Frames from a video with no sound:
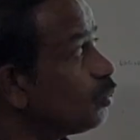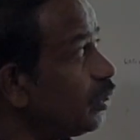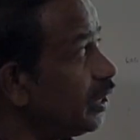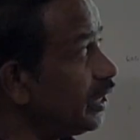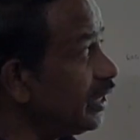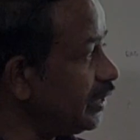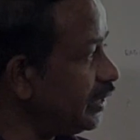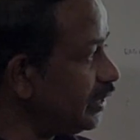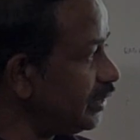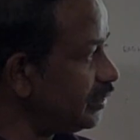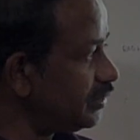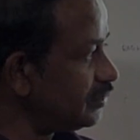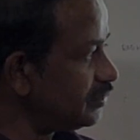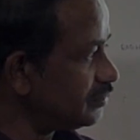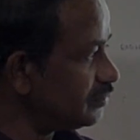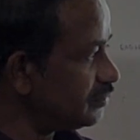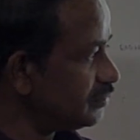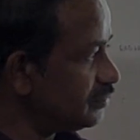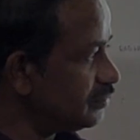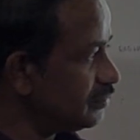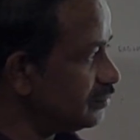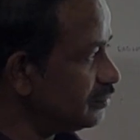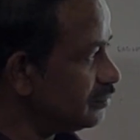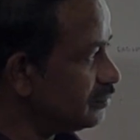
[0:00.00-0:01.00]
square it,
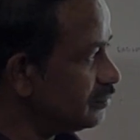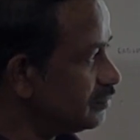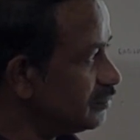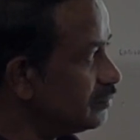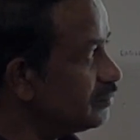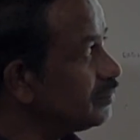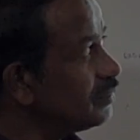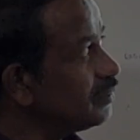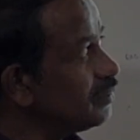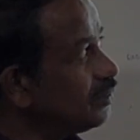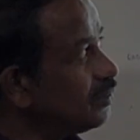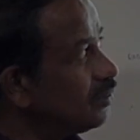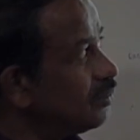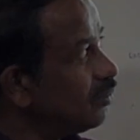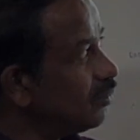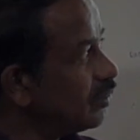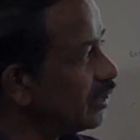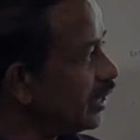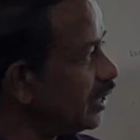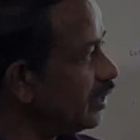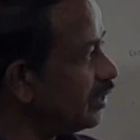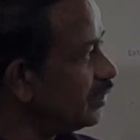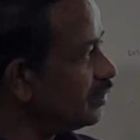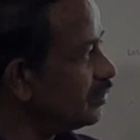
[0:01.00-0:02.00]

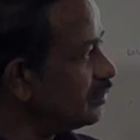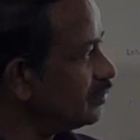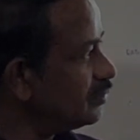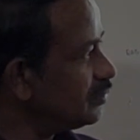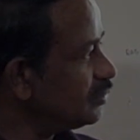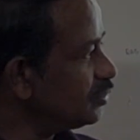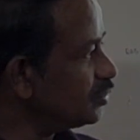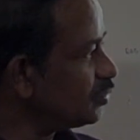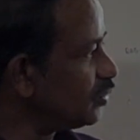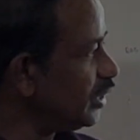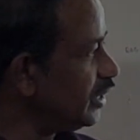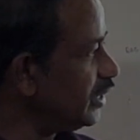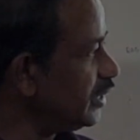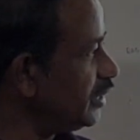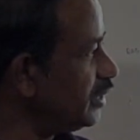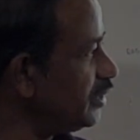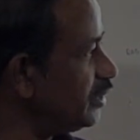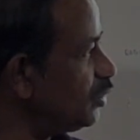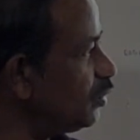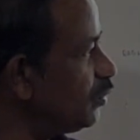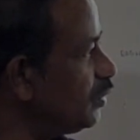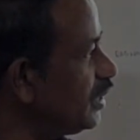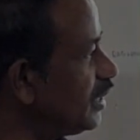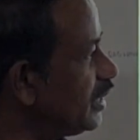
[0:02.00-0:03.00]
okay, square
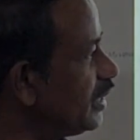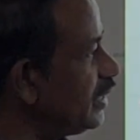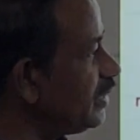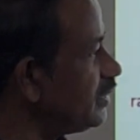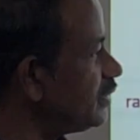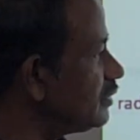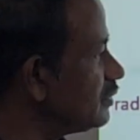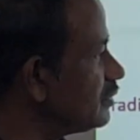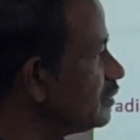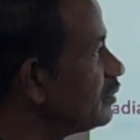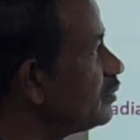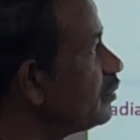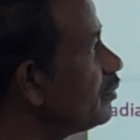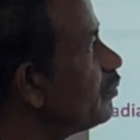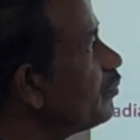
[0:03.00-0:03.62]
it, you will get,